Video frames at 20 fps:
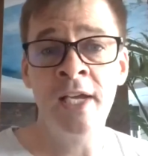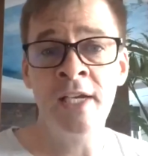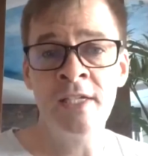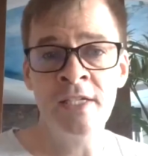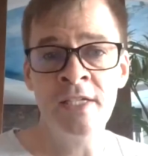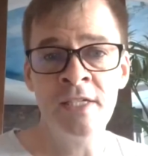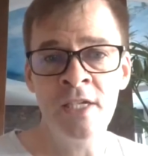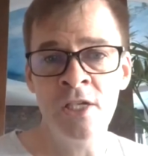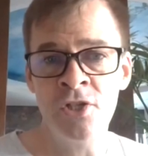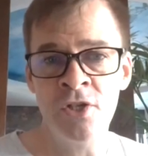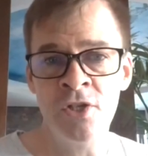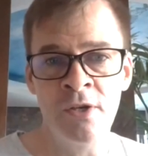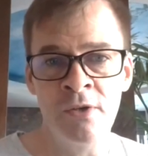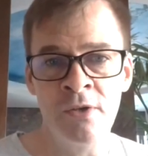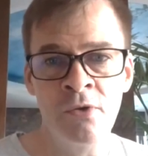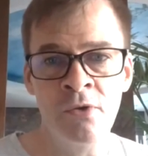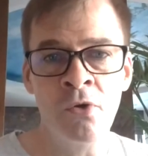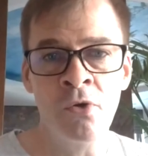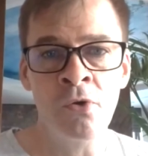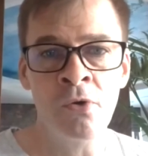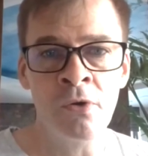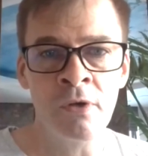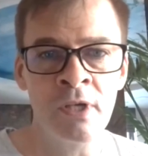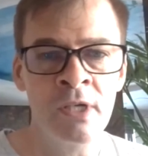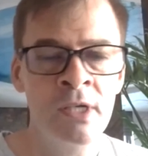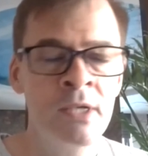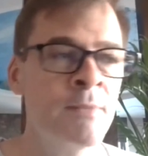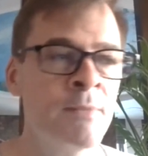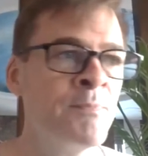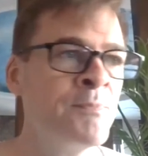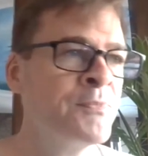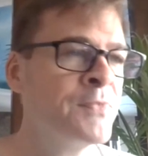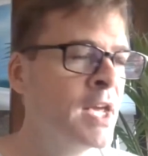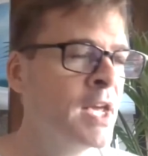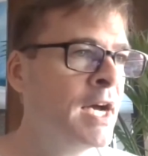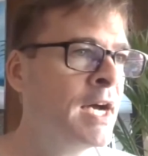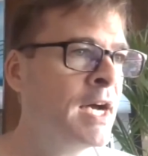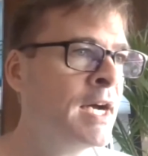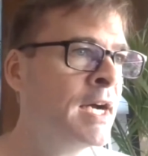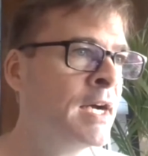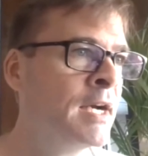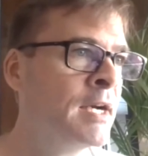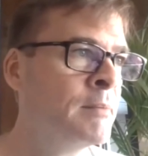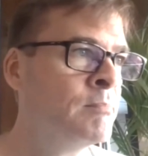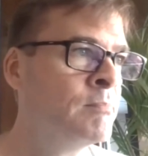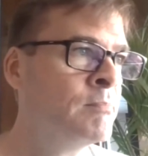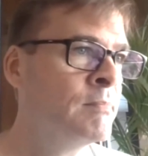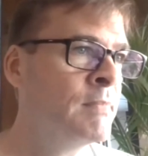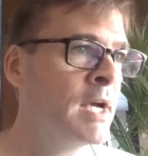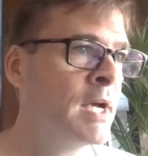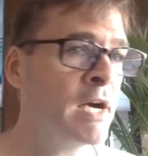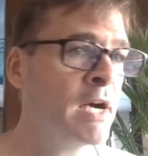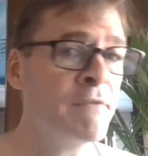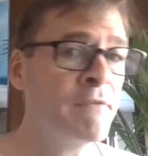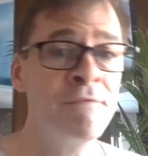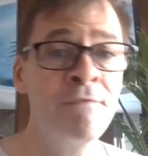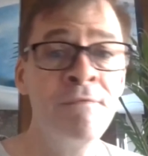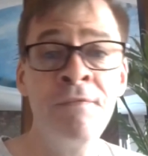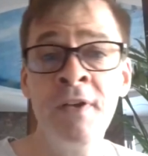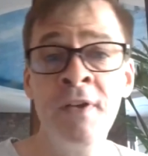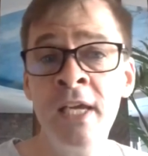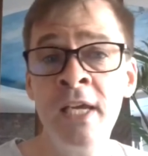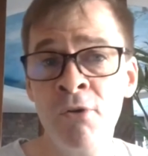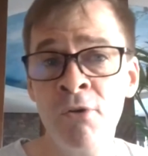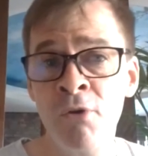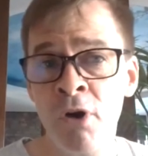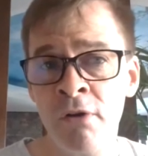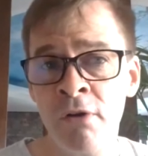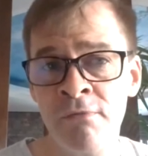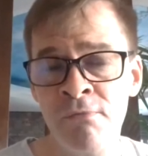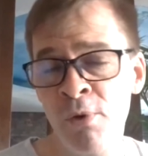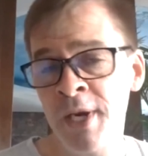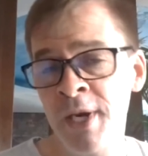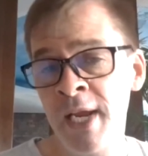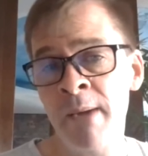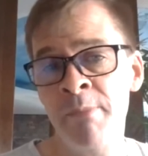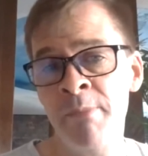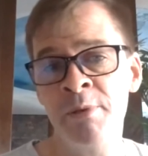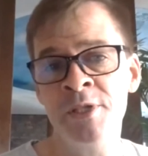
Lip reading: their decision, or a fear of what